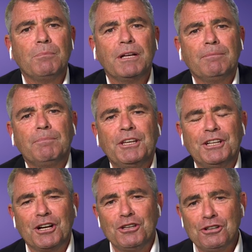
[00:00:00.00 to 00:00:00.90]
but
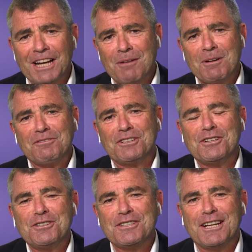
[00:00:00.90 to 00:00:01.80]
you came over to
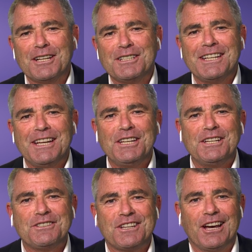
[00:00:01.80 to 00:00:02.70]
New Zealand 10
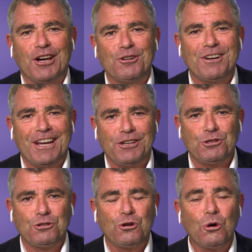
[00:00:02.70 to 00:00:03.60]
years ago and
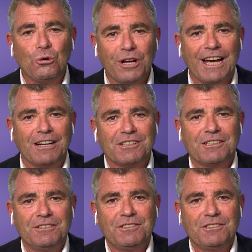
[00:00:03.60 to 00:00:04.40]
you called out